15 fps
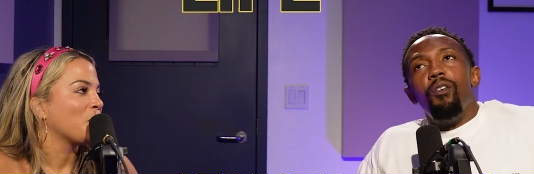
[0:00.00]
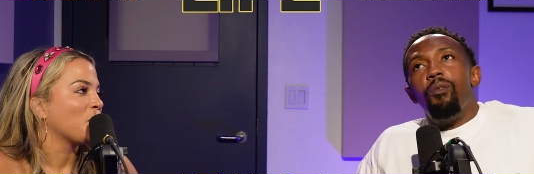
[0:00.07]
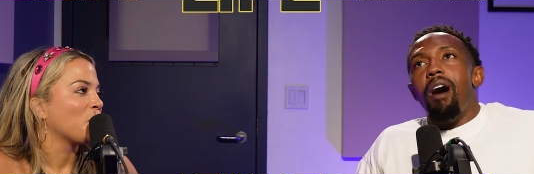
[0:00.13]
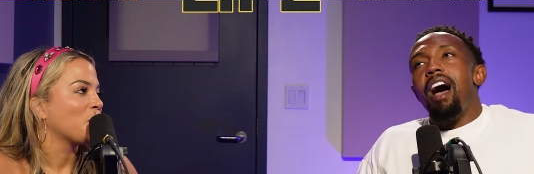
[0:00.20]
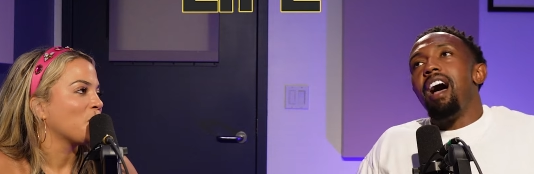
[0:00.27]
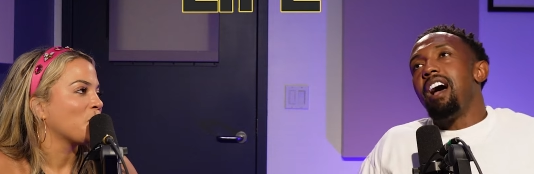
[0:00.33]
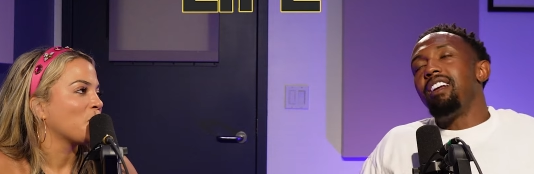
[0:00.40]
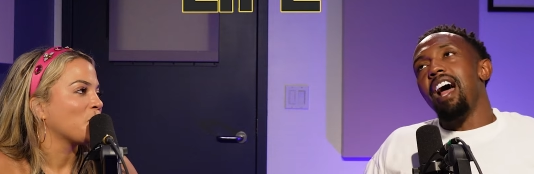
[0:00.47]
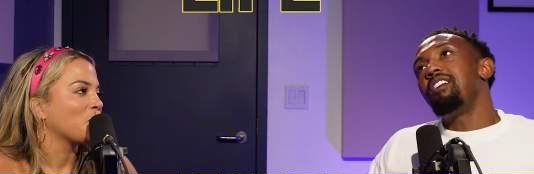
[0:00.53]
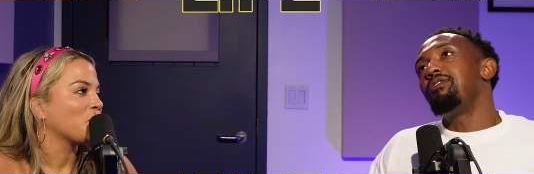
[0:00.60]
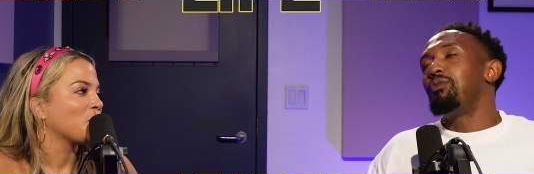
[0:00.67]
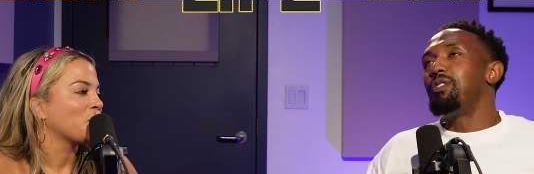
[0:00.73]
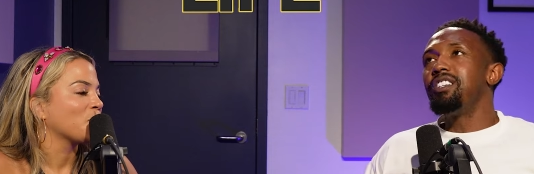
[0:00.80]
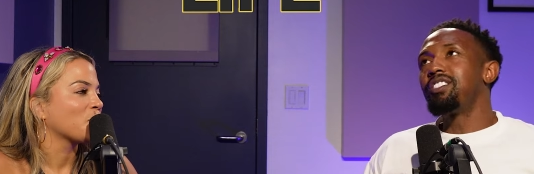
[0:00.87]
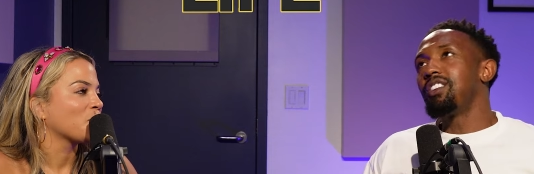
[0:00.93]
Speaker 1: well, I,
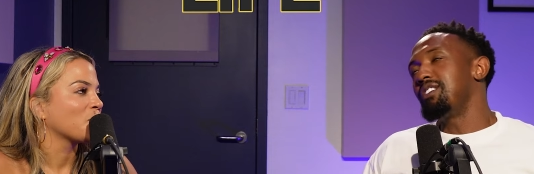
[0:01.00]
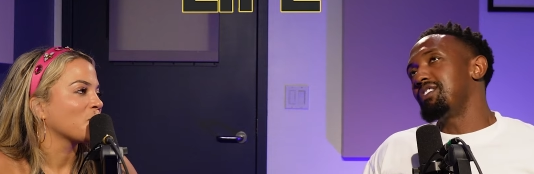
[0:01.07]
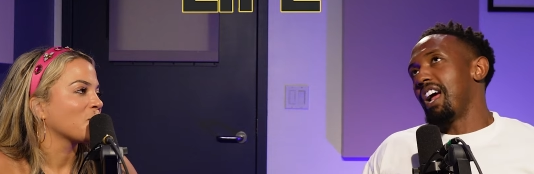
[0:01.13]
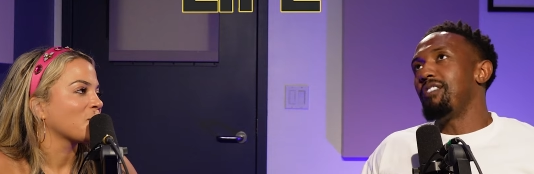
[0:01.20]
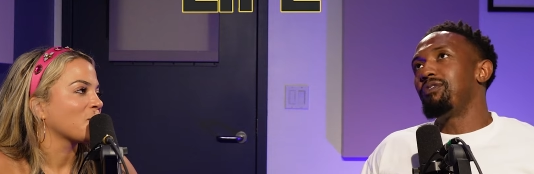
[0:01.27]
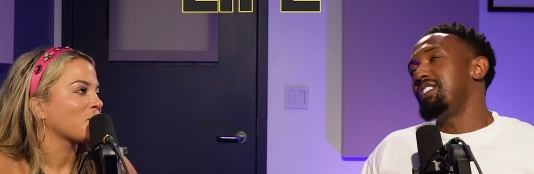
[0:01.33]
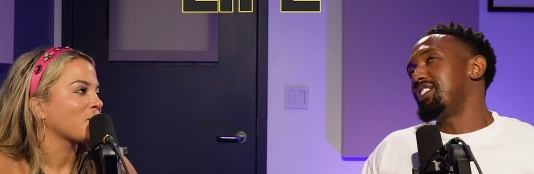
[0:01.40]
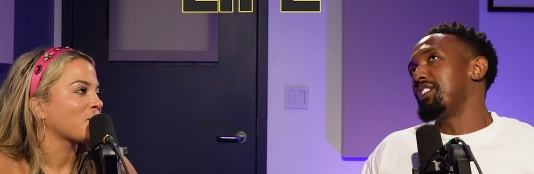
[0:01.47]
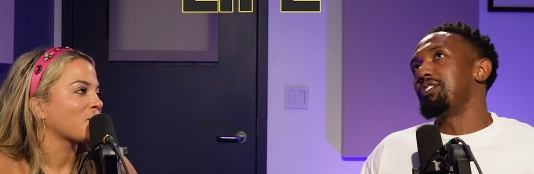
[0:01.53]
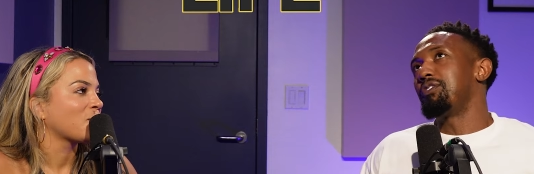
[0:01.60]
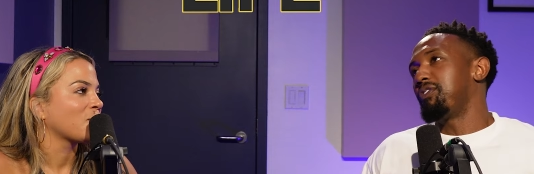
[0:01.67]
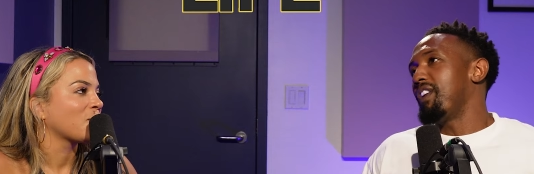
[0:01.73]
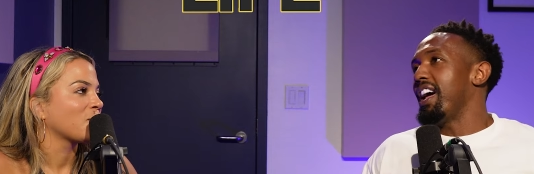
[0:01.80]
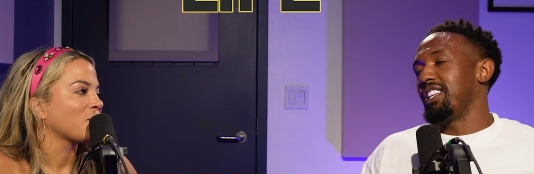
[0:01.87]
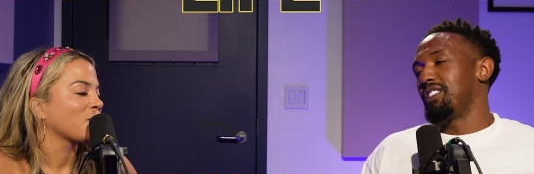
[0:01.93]
have researched, I've
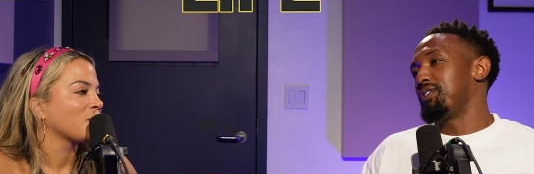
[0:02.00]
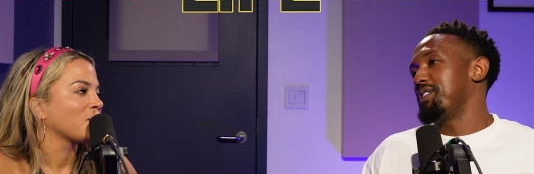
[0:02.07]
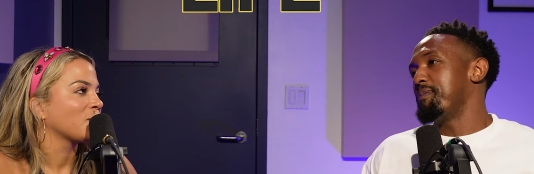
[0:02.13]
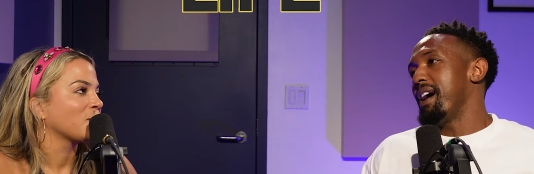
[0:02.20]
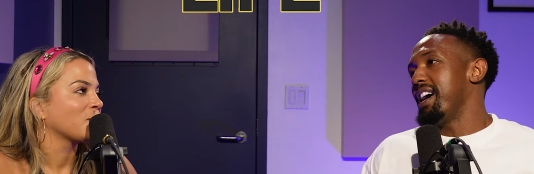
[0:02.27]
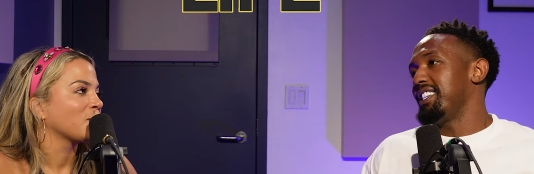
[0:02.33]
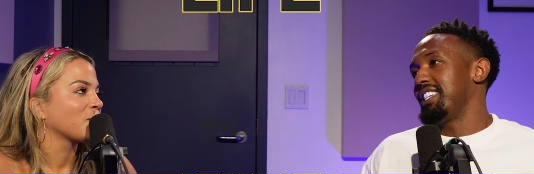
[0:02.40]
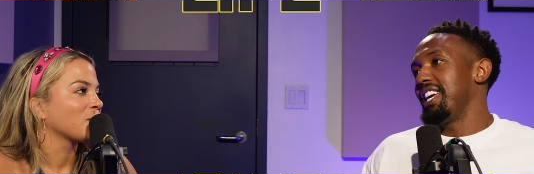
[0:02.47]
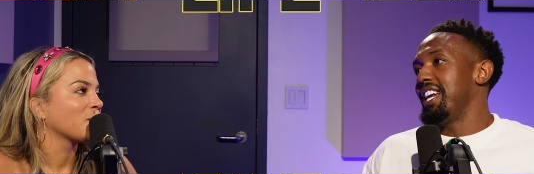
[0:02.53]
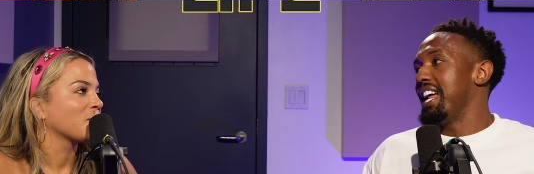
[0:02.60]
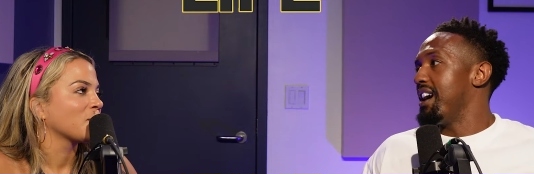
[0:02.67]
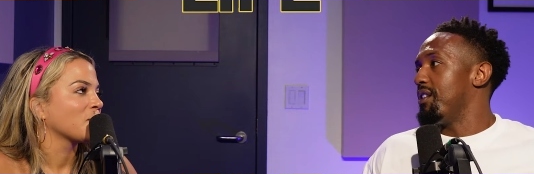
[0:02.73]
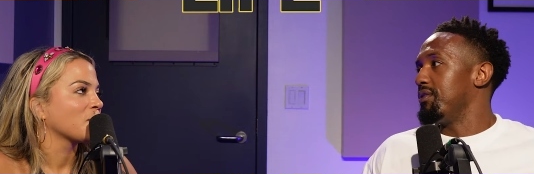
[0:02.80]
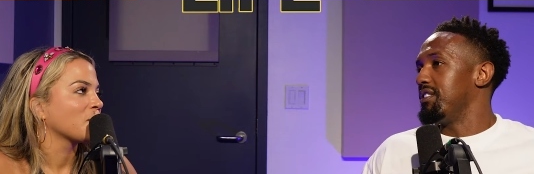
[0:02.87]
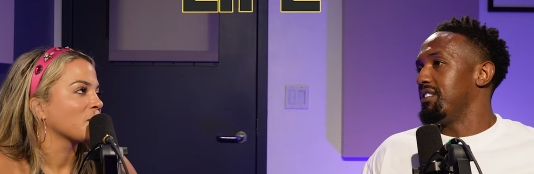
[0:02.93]
researched flights for the past
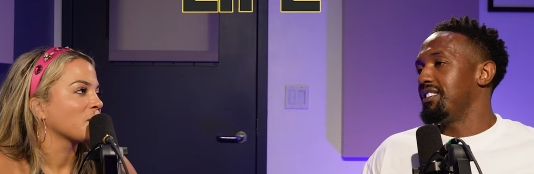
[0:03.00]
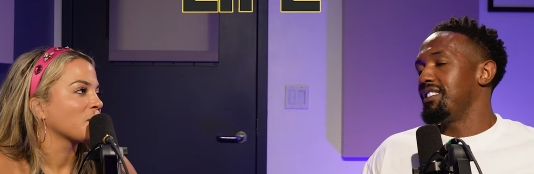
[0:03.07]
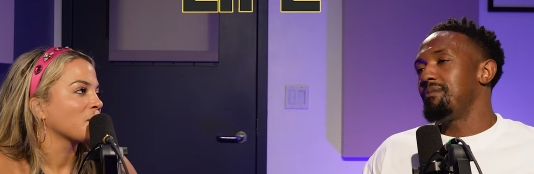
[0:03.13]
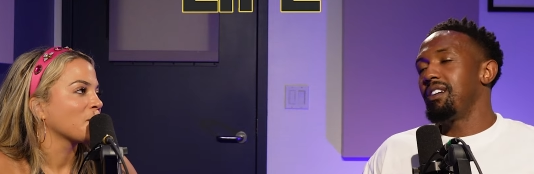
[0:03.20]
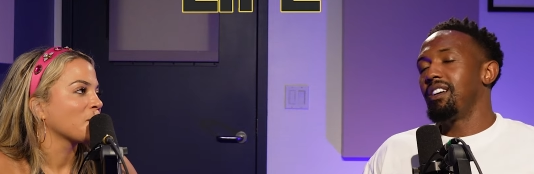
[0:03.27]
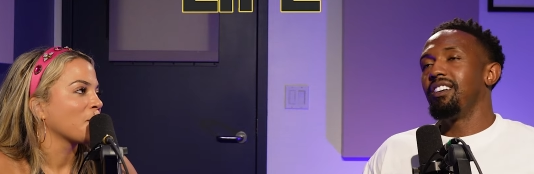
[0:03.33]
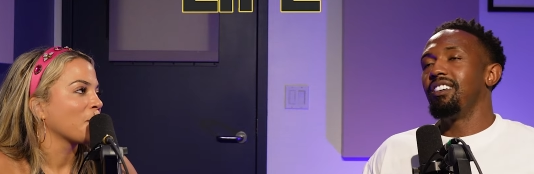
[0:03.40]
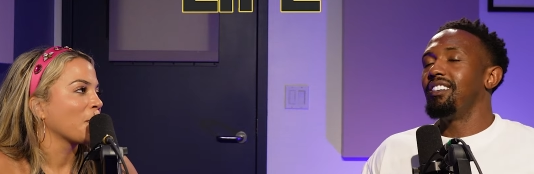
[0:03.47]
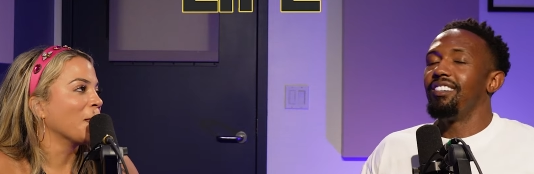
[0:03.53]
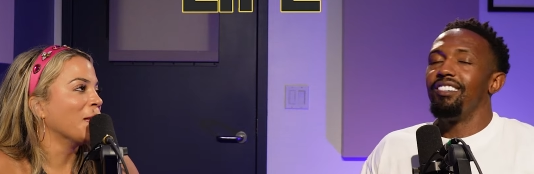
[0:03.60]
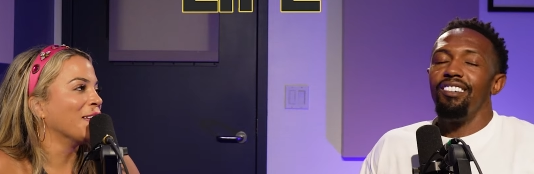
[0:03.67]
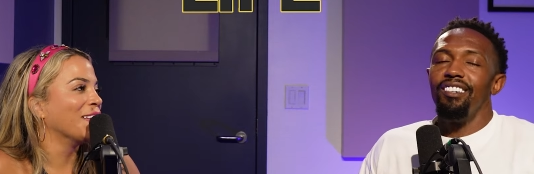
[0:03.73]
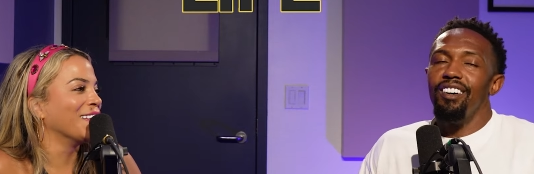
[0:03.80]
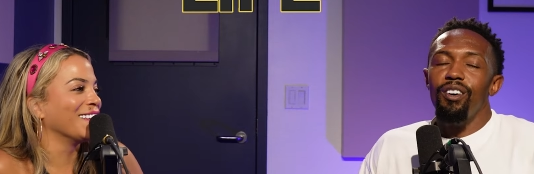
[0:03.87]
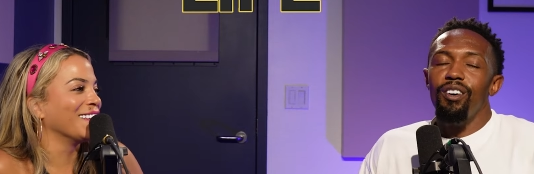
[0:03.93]
eight hours, and I'm like,
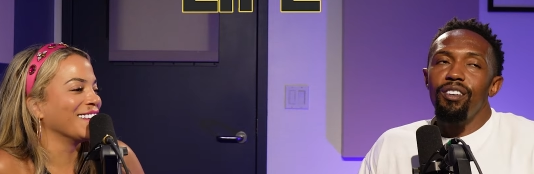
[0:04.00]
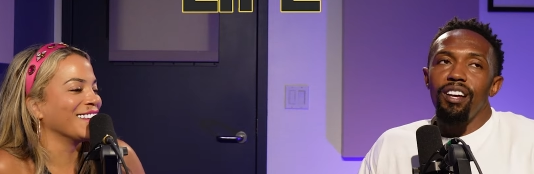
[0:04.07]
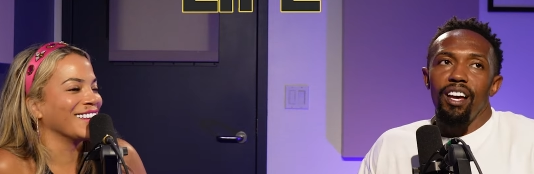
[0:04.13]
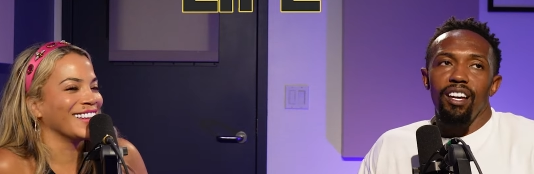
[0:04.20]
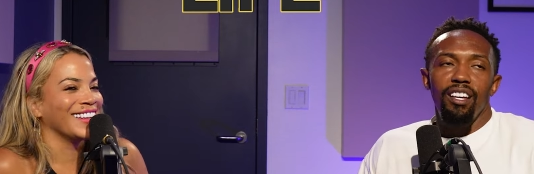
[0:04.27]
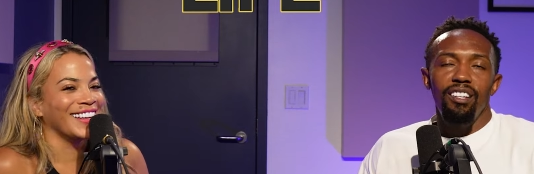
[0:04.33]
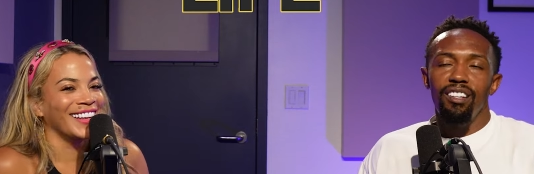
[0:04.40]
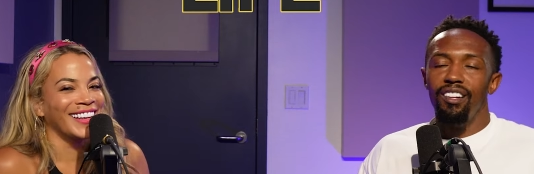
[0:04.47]
okay.